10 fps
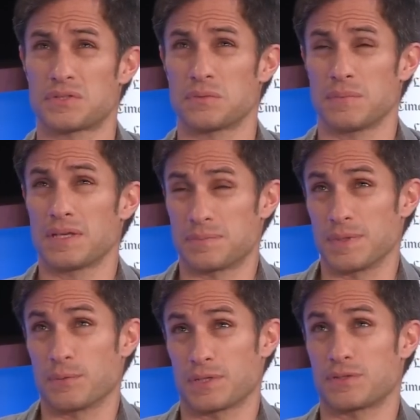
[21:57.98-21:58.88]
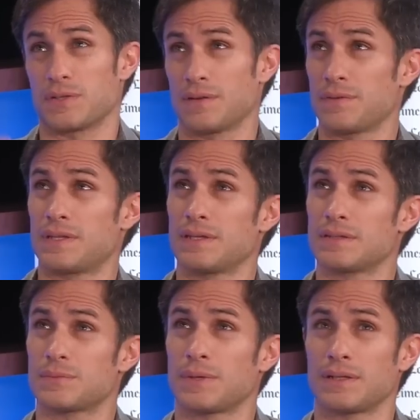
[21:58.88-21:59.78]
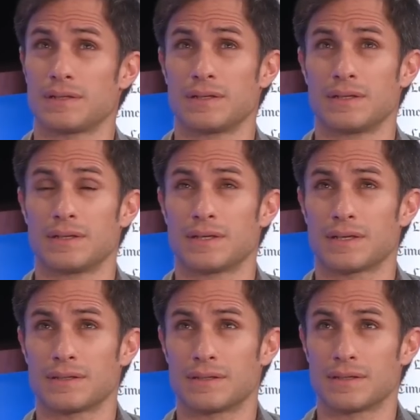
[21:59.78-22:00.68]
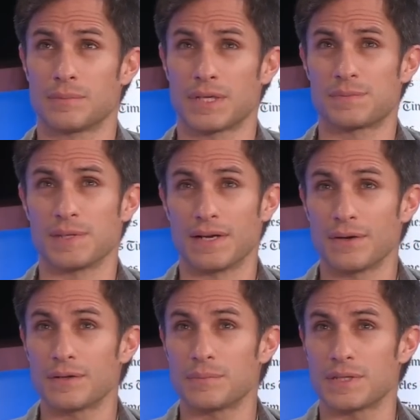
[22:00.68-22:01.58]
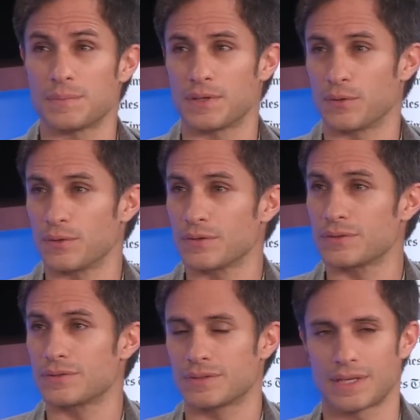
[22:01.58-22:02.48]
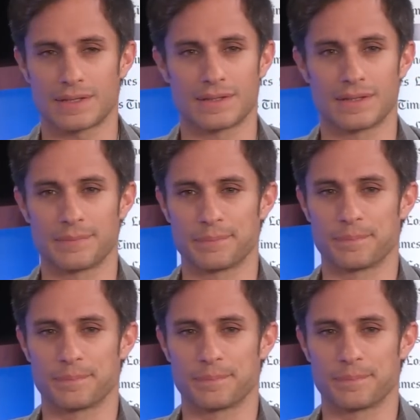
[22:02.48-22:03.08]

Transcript: makes me question everything as well, and makes me learn, makes me curious, and it